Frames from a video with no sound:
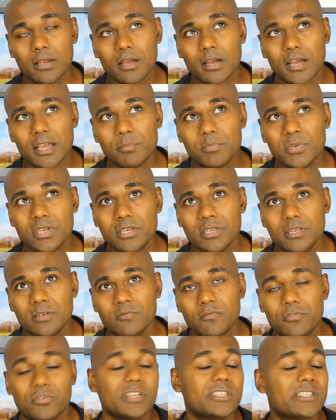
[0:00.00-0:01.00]
I
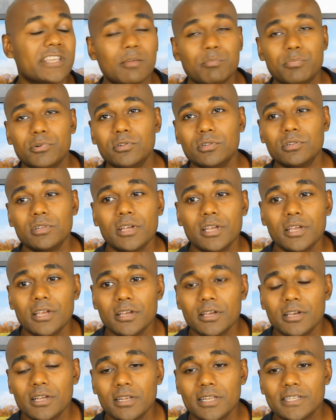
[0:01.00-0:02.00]
mean, for example,
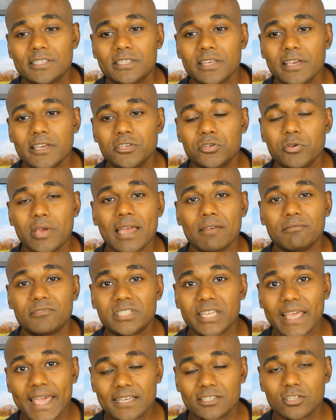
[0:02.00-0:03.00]
let's say you have
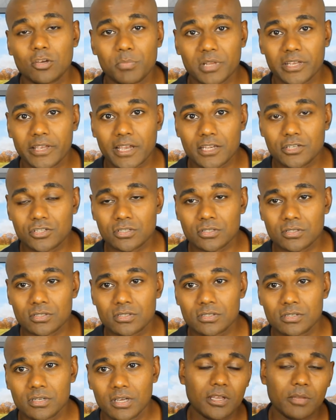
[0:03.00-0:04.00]
tax
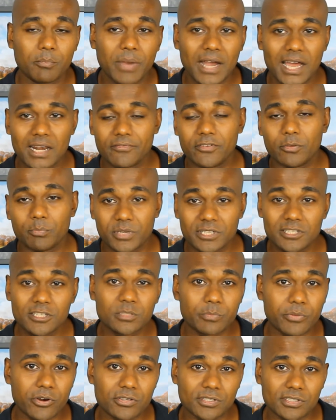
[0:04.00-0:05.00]
obligations. Part of your
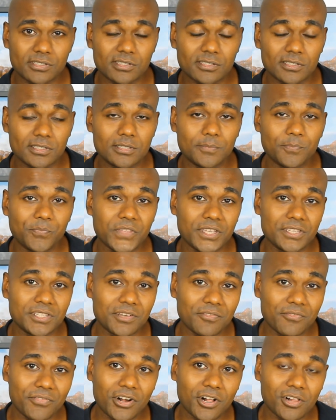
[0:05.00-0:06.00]
business processes is
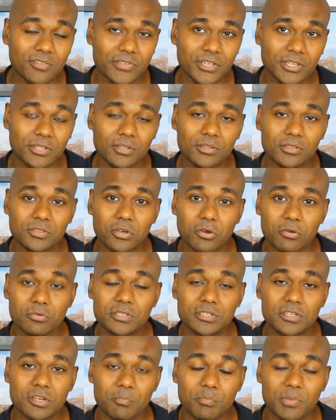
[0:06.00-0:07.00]
involving
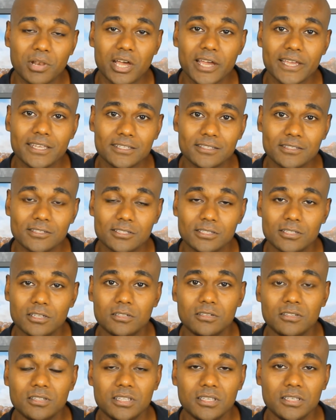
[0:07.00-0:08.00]
those compliances,
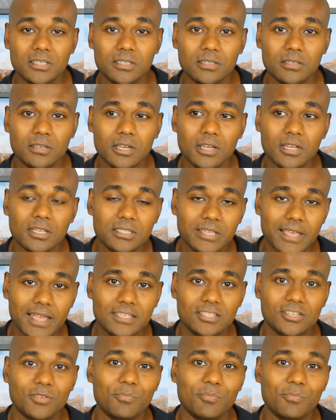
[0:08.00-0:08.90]
the tax